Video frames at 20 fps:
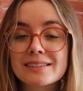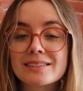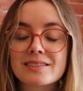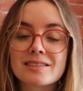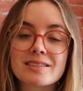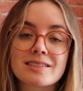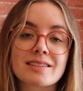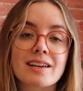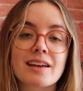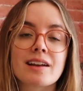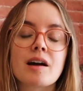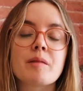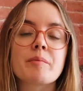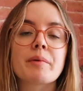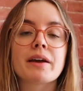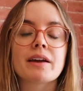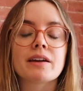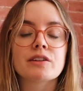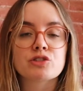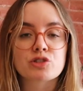is to set up
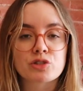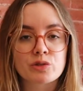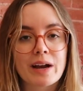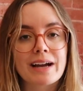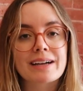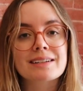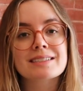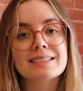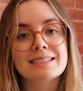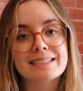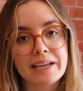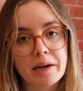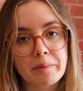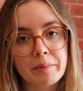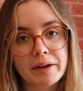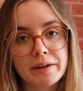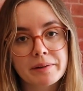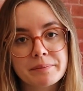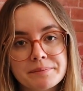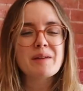a direct
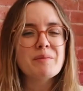debit.